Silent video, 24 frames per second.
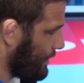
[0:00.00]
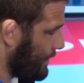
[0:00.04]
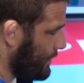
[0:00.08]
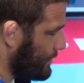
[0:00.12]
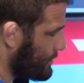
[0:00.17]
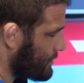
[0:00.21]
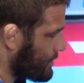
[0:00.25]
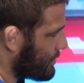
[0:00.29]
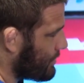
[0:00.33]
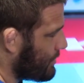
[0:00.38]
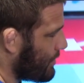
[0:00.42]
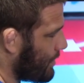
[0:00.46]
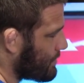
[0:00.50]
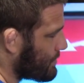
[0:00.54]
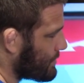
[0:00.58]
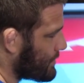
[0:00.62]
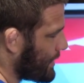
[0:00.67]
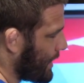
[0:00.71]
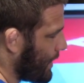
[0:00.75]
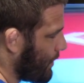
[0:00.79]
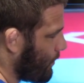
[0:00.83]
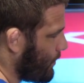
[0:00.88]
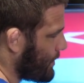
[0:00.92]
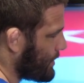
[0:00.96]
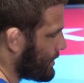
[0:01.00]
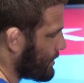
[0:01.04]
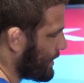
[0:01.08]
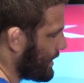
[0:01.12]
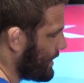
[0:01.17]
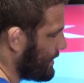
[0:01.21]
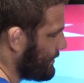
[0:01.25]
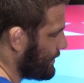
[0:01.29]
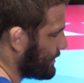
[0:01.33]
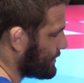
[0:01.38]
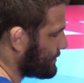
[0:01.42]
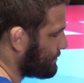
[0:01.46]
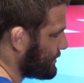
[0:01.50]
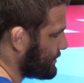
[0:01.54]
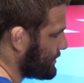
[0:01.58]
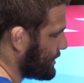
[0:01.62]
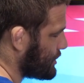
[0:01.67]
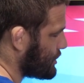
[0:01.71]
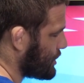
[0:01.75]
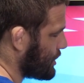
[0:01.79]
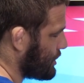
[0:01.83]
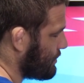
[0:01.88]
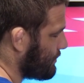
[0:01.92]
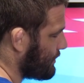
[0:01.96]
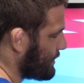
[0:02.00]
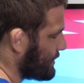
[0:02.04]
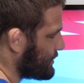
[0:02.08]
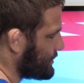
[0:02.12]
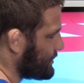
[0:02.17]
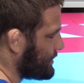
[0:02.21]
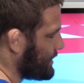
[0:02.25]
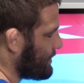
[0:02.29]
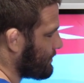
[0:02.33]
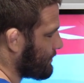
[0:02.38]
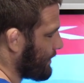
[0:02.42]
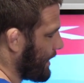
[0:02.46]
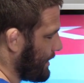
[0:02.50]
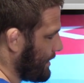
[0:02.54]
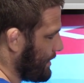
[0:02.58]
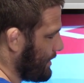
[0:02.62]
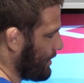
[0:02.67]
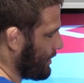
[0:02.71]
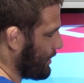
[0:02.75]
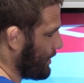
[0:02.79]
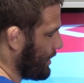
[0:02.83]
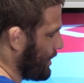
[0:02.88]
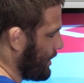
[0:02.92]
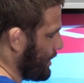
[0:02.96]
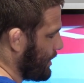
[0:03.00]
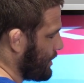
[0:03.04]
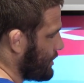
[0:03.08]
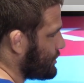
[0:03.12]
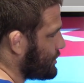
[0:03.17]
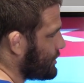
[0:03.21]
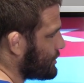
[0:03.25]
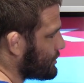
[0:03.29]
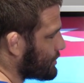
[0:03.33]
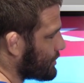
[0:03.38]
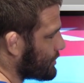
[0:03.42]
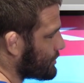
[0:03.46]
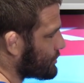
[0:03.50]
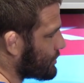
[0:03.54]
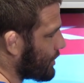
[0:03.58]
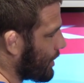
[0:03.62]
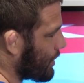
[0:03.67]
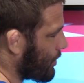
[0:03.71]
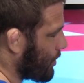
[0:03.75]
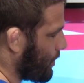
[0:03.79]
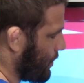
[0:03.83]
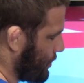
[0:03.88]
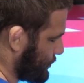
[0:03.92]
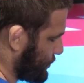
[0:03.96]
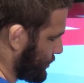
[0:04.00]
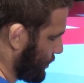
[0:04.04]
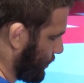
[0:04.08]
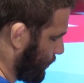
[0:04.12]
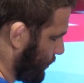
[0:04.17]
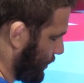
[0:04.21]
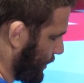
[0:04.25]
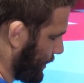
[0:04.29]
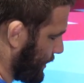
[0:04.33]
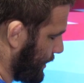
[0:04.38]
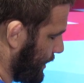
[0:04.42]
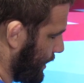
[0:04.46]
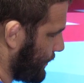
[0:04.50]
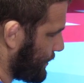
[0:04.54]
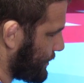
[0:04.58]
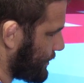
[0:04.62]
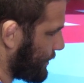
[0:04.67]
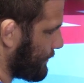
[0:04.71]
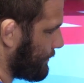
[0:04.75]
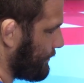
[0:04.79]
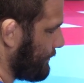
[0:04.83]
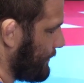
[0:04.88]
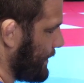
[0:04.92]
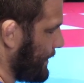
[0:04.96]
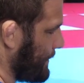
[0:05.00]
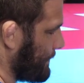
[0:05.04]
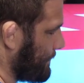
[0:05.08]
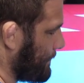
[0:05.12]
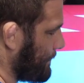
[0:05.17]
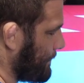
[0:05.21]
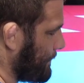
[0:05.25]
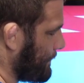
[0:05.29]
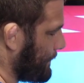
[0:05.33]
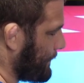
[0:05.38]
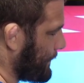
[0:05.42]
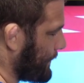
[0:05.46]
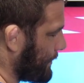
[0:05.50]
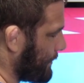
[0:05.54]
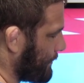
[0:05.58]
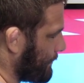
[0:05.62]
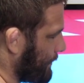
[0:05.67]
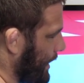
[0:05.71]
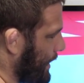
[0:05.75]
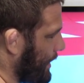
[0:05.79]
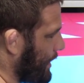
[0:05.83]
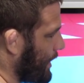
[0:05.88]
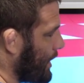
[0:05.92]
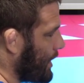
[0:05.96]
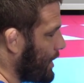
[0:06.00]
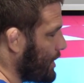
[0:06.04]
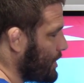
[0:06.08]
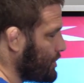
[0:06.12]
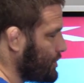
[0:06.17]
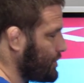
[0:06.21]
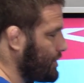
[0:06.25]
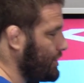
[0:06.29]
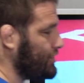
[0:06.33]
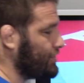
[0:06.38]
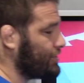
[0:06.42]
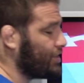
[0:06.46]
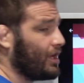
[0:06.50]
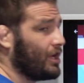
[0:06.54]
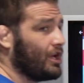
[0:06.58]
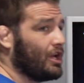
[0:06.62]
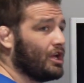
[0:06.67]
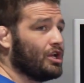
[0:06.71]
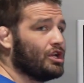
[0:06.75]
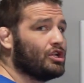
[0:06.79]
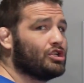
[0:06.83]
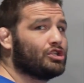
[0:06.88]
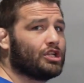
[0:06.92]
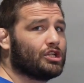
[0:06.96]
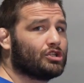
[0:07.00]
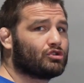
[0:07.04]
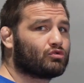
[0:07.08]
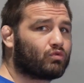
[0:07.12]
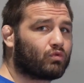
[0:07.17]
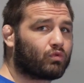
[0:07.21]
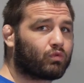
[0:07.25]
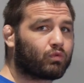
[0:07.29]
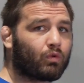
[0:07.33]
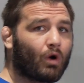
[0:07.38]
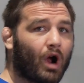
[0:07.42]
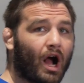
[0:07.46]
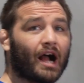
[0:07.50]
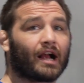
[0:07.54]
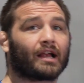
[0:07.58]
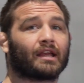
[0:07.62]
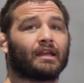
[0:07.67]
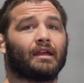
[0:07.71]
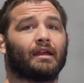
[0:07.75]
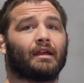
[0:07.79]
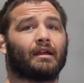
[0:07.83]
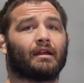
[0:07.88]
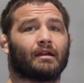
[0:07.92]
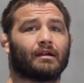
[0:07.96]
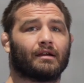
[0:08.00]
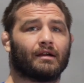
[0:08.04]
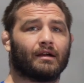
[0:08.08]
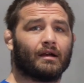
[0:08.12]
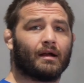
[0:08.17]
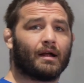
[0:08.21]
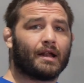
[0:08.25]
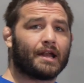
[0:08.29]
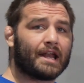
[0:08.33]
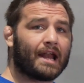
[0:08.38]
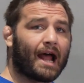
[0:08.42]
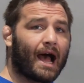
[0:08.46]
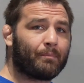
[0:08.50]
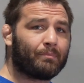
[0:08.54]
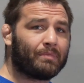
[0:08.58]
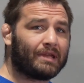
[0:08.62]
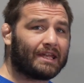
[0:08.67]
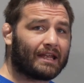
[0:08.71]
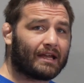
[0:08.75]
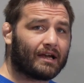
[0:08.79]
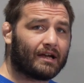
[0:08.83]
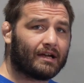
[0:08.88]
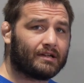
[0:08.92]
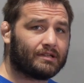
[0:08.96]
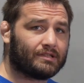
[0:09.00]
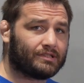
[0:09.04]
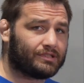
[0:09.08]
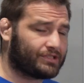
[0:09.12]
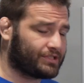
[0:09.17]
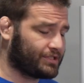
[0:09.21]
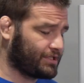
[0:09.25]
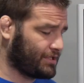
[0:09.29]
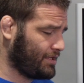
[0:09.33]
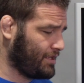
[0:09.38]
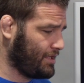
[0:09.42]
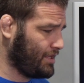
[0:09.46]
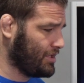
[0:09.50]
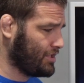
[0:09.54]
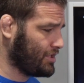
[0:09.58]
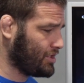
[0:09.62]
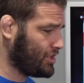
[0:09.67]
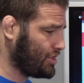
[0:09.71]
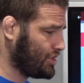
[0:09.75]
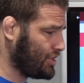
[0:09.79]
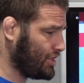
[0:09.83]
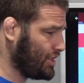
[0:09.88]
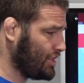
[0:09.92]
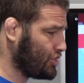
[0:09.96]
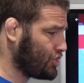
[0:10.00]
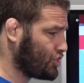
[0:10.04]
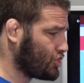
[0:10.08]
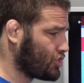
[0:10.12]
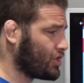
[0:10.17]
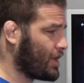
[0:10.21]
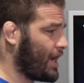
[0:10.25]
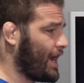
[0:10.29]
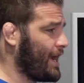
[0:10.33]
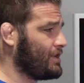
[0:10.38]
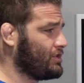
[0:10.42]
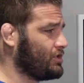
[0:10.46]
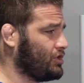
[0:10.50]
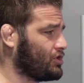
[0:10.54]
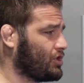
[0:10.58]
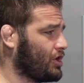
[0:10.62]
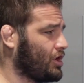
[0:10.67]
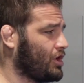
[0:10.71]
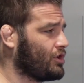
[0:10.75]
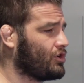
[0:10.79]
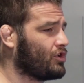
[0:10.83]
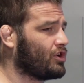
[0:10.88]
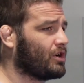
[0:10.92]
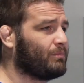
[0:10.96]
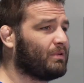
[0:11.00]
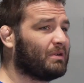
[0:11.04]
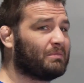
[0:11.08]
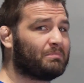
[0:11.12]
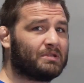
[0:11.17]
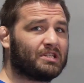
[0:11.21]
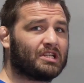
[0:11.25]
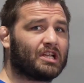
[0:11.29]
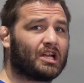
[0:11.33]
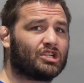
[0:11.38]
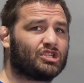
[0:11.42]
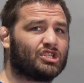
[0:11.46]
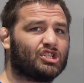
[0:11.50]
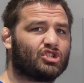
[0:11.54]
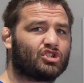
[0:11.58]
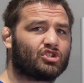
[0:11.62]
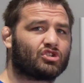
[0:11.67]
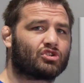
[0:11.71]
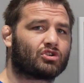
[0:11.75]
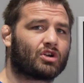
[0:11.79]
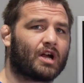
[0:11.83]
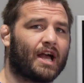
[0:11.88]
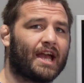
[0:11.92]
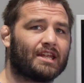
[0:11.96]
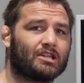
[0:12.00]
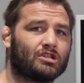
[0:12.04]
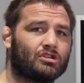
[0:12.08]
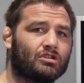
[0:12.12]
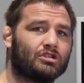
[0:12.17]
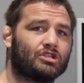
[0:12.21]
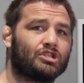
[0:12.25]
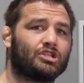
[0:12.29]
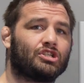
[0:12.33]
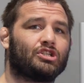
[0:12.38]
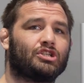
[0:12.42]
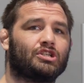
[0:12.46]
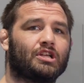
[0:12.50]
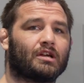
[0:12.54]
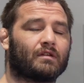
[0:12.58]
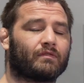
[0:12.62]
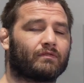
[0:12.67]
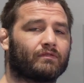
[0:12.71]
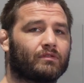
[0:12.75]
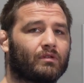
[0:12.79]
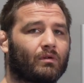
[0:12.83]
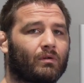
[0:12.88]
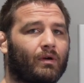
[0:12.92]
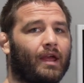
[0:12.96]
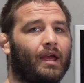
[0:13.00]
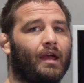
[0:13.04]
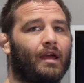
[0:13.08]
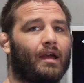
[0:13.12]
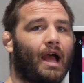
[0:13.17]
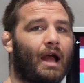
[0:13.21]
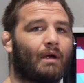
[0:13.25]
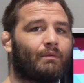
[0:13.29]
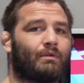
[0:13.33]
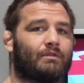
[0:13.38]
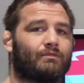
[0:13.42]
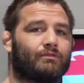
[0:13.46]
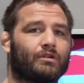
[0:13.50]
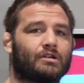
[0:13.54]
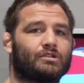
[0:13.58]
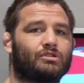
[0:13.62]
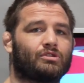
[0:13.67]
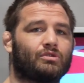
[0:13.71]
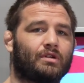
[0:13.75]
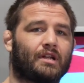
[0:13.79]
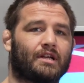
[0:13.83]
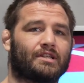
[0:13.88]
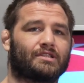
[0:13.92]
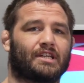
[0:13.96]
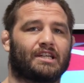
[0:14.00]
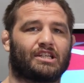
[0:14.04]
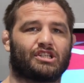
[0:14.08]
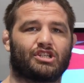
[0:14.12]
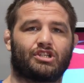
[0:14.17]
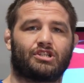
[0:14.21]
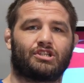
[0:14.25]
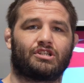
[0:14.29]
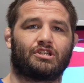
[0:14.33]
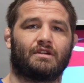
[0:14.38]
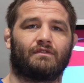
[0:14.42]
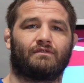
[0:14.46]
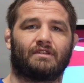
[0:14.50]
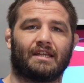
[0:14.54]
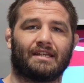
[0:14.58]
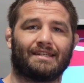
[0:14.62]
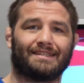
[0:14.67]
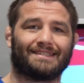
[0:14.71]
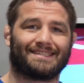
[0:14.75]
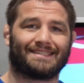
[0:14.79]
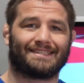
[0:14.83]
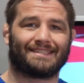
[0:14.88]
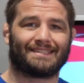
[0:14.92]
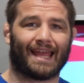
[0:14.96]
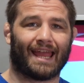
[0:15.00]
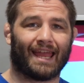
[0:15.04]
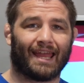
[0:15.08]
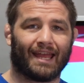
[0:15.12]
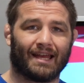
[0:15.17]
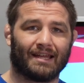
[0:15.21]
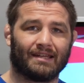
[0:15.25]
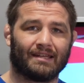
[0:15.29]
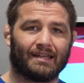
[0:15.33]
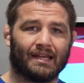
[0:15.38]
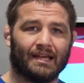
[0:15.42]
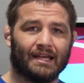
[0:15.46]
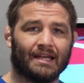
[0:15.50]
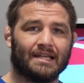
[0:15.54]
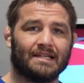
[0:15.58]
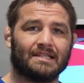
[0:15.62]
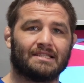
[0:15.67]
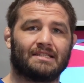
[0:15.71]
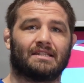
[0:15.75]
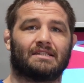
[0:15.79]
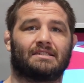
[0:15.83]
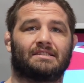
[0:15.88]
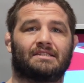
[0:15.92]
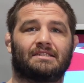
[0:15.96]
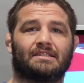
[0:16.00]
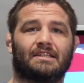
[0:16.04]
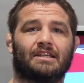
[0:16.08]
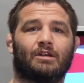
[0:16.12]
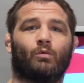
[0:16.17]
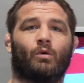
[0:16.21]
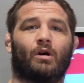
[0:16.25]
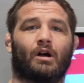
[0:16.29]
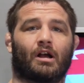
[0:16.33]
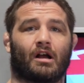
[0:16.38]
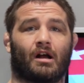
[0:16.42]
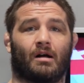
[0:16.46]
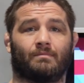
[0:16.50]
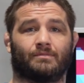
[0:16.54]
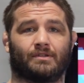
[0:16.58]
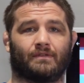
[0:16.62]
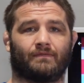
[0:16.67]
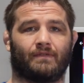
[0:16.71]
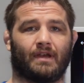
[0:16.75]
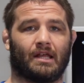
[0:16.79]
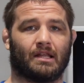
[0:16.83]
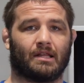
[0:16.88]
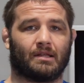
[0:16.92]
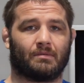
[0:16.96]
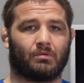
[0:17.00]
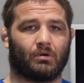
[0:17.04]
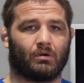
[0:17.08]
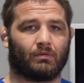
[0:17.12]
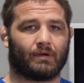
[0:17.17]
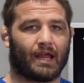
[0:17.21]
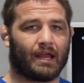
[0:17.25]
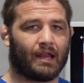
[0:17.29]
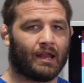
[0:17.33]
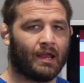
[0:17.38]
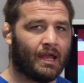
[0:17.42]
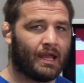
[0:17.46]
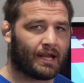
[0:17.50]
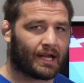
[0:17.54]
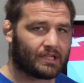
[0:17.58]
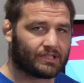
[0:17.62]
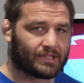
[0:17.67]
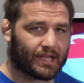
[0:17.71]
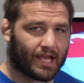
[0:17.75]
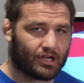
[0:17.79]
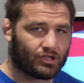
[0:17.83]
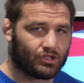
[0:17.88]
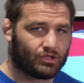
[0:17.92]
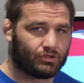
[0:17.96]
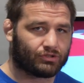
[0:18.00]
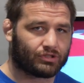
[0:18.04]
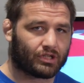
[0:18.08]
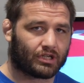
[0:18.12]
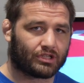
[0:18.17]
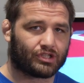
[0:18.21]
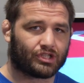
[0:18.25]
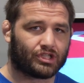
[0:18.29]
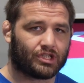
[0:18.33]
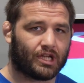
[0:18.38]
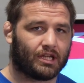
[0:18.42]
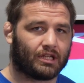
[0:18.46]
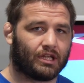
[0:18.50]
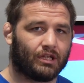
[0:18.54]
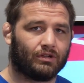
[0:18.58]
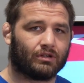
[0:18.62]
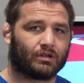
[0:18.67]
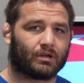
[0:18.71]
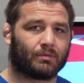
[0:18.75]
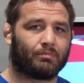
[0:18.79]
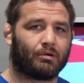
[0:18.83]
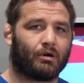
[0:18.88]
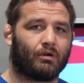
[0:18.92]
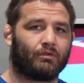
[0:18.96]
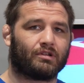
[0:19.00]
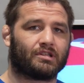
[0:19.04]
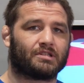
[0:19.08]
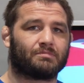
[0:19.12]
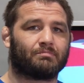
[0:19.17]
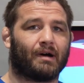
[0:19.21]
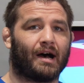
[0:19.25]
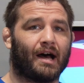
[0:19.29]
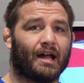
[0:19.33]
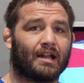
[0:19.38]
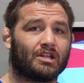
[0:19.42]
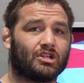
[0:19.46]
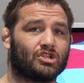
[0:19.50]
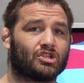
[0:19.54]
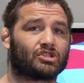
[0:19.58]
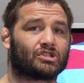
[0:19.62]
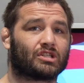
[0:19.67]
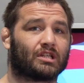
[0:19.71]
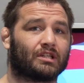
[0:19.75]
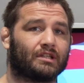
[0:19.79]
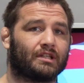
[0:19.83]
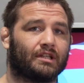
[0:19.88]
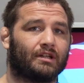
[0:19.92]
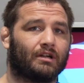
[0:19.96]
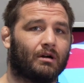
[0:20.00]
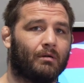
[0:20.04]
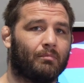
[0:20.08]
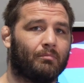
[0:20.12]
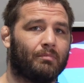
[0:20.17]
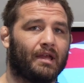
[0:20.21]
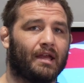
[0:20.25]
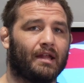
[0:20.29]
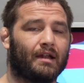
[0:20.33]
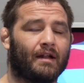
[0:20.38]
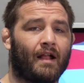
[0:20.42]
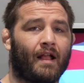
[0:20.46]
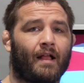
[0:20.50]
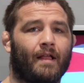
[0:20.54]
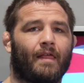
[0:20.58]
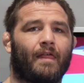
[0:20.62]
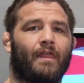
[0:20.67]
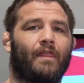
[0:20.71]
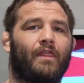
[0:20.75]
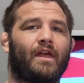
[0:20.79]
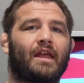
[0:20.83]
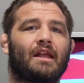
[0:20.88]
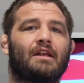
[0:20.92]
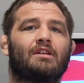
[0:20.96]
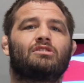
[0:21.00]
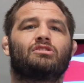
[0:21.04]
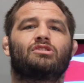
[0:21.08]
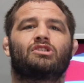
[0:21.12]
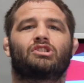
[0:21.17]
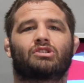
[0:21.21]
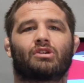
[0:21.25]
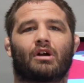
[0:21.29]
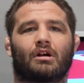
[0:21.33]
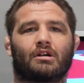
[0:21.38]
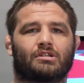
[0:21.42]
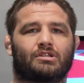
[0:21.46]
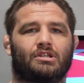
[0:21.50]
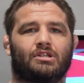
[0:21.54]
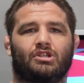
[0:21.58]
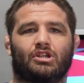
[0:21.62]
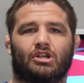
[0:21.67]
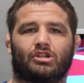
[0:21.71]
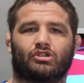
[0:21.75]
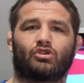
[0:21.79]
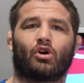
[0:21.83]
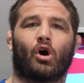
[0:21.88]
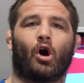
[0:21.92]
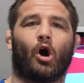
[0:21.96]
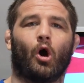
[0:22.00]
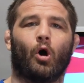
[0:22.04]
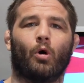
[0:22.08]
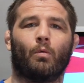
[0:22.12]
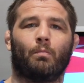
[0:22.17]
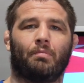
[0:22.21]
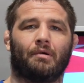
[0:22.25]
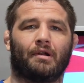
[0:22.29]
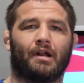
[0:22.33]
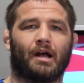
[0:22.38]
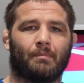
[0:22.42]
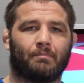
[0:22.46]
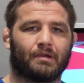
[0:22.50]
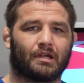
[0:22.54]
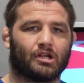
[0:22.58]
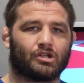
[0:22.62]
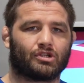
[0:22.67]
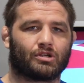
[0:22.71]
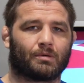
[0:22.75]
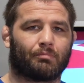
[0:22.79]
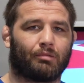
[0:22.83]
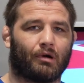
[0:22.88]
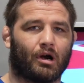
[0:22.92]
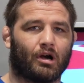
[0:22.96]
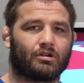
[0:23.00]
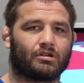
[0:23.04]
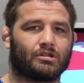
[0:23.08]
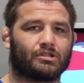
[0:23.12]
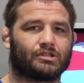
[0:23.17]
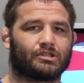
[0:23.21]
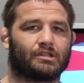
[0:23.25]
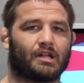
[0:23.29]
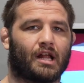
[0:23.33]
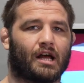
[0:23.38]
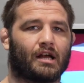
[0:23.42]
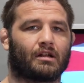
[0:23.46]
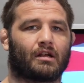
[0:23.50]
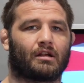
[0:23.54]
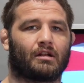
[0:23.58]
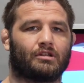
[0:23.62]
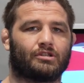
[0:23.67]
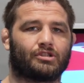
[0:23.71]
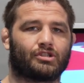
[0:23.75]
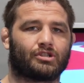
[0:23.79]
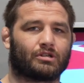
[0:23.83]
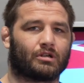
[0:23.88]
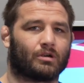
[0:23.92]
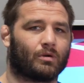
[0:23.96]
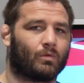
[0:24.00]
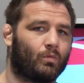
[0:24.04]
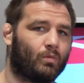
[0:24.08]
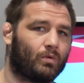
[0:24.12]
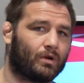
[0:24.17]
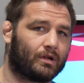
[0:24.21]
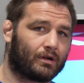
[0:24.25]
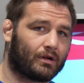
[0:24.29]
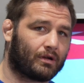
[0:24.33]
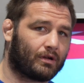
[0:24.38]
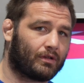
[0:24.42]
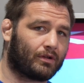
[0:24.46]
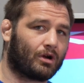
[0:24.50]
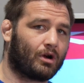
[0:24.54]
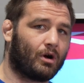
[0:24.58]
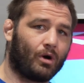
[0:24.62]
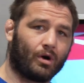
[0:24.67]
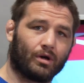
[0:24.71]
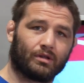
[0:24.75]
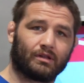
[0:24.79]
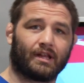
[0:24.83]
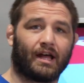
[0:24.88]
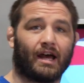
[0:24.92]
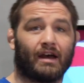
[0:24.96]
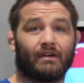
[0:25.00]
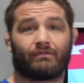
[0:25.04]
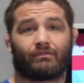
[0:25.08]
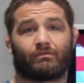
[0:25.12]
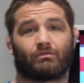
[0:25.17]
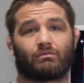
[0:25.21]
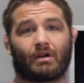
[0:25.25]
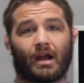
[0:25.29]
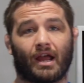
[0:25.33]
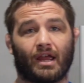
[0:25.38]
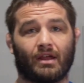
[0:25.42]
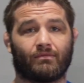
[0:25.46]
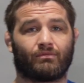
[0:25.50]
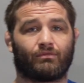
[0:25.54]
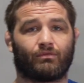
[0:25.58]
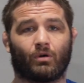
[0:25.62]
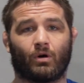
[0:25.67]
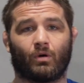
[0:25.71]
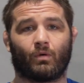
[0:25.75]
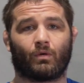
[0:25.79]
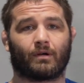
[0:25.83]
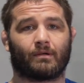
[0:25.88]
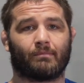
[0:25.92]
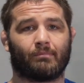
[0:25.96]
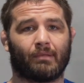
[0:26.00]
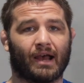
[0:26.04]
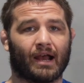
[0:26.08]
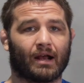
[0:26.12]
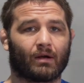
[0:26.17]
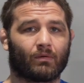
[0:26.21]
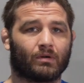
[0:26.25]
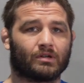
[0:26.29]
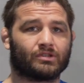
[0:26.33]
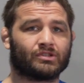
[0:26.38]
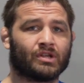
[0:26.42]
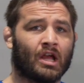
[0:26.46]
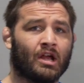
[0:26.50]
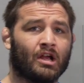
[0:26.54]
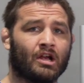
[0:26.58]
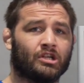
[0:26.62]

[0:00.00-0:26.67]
to note that when you're in this position, you can see right here, she's gonna start going to work here with her feet, right? She's rocking, not because she's trying to turn her, but because she's trying to shift, okay? I refer to it as like shifting sand to see what comes available, right? Because as you start shaking your opponent's body just a little bit, things start to just open up because your partner's not gonna sure where they're going, left, right, forward, backwards.